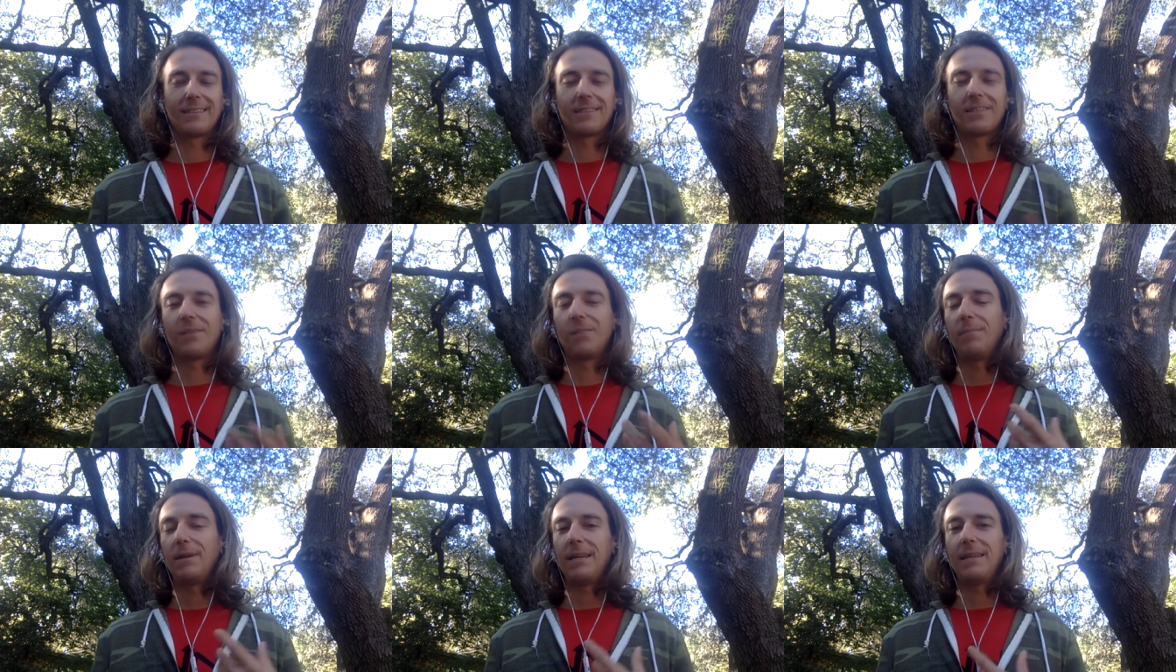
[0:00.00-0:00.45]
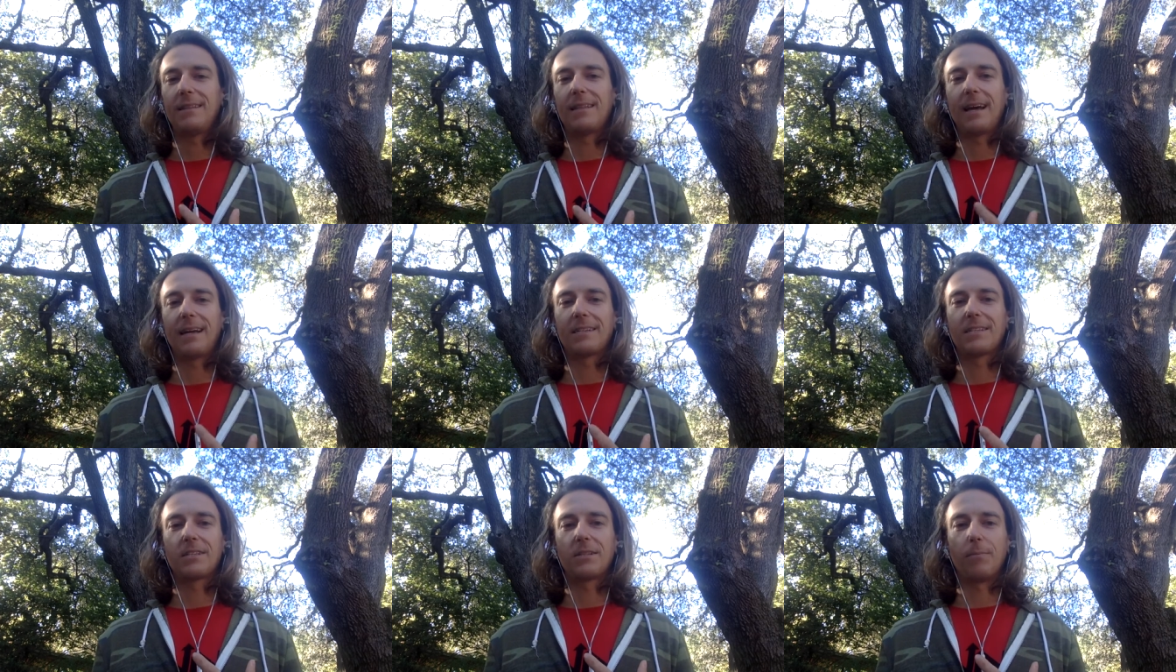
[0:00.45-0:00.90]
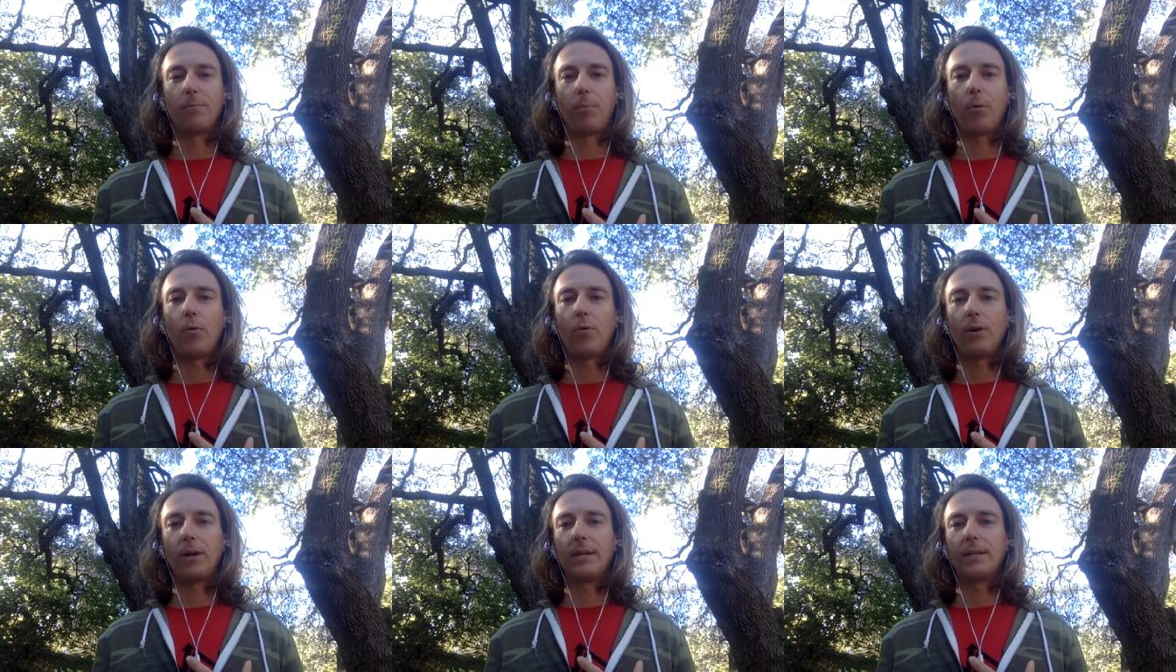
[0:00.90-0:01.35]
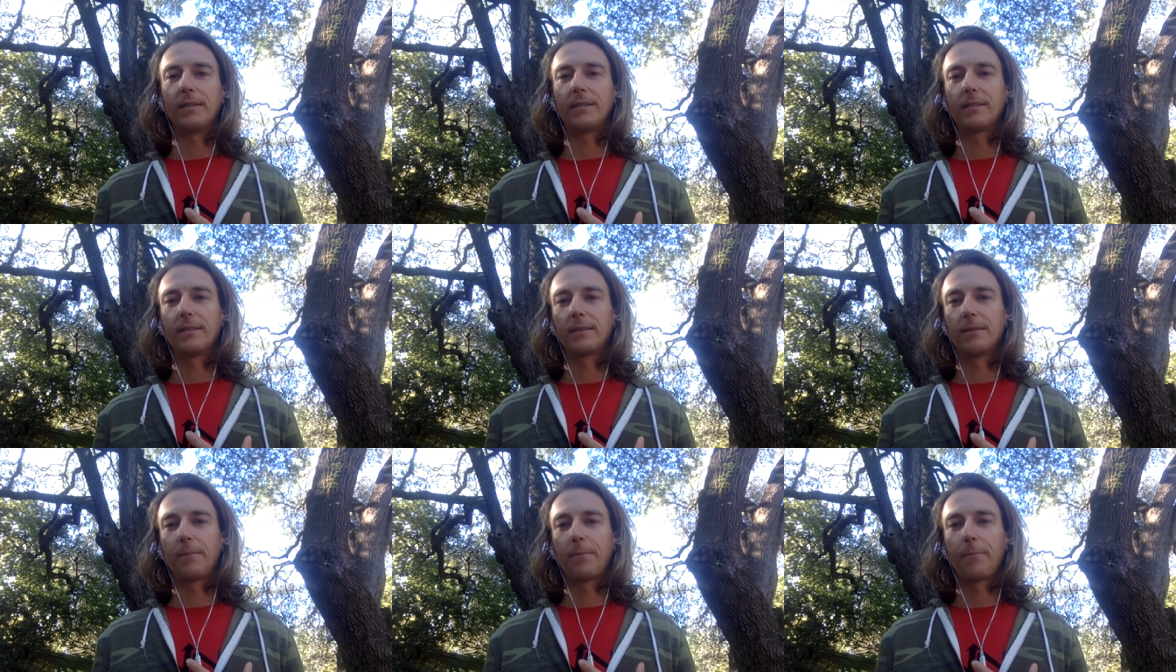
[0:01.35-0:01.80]
to me, that's the
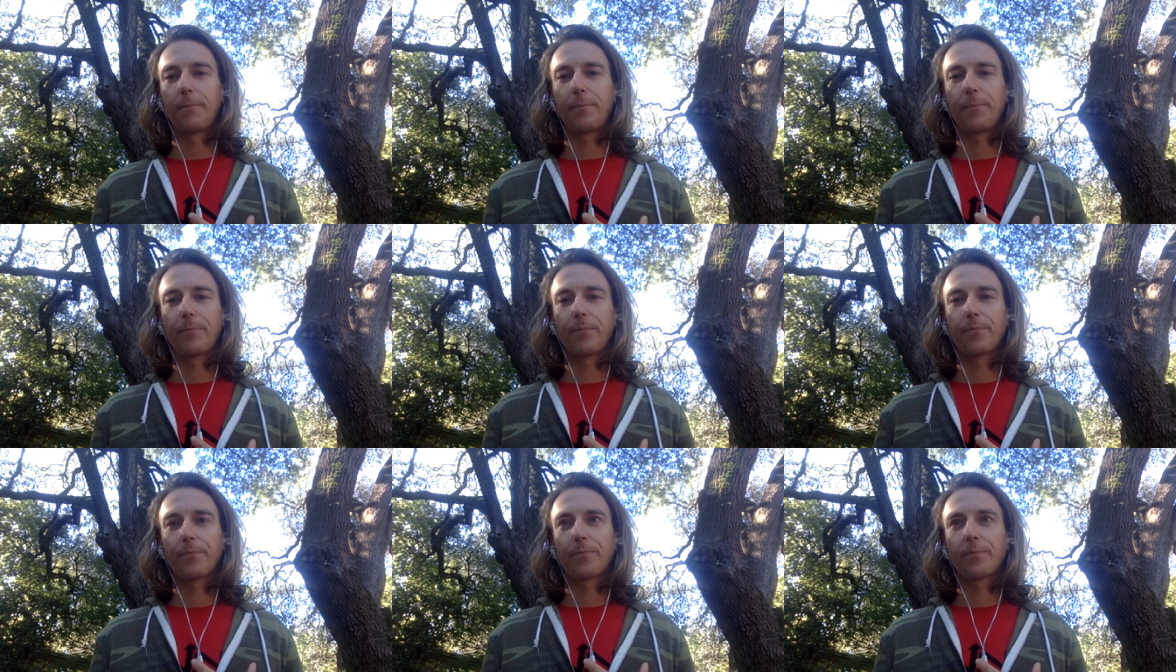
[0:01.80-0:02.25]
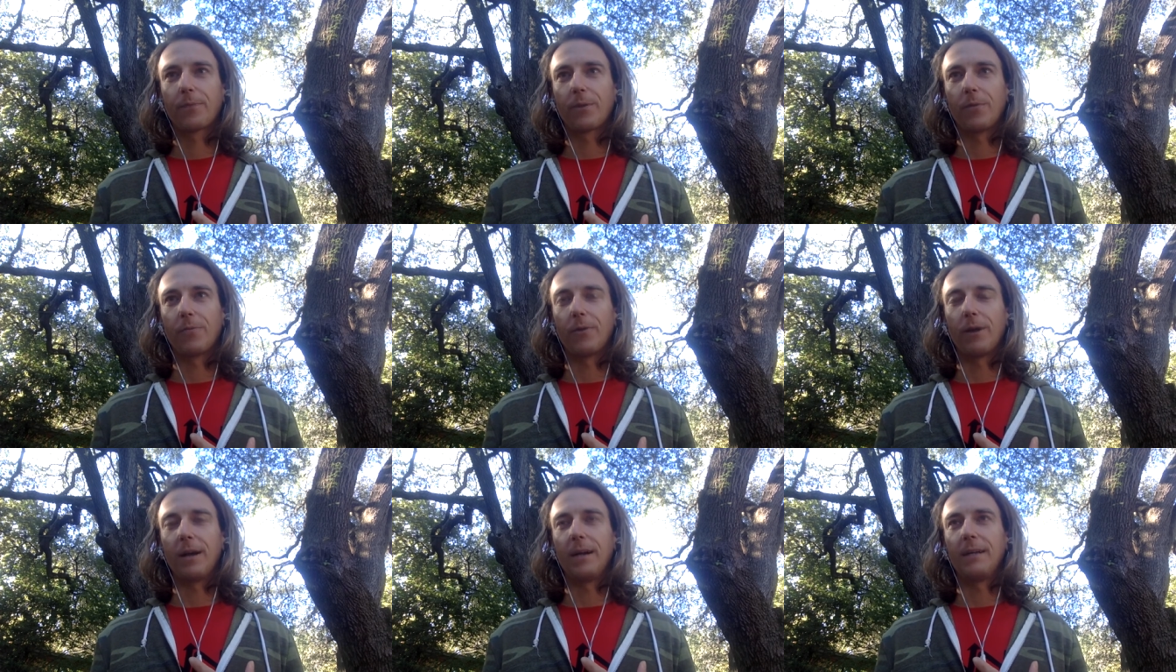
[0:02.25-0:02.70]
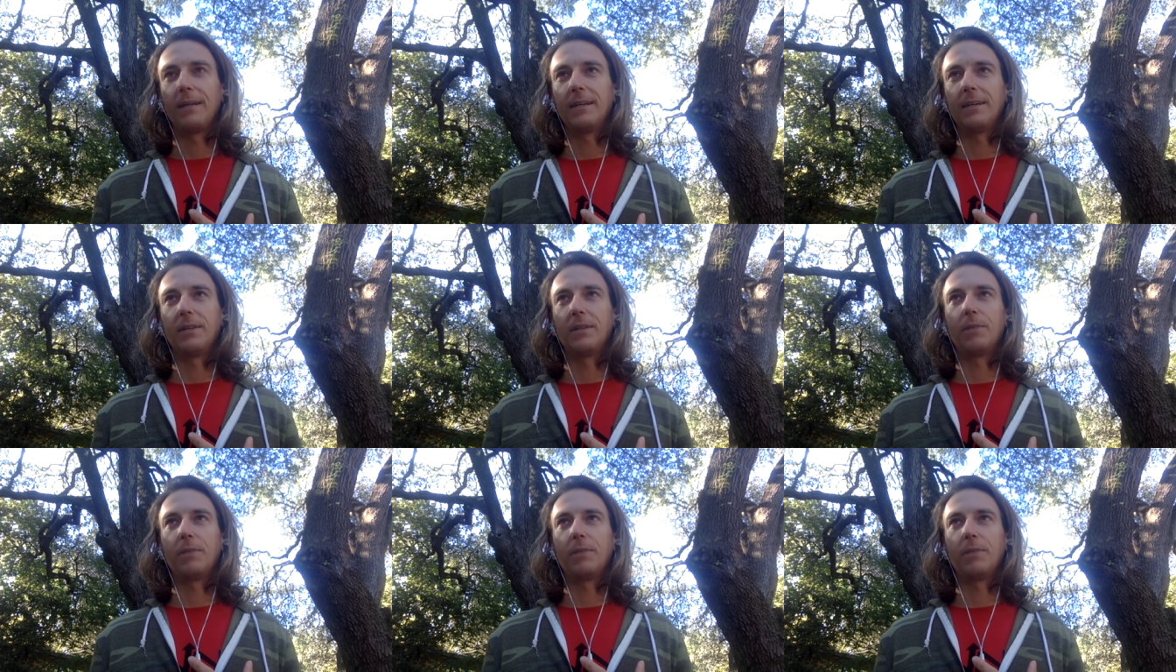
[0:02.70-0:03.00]
point, right?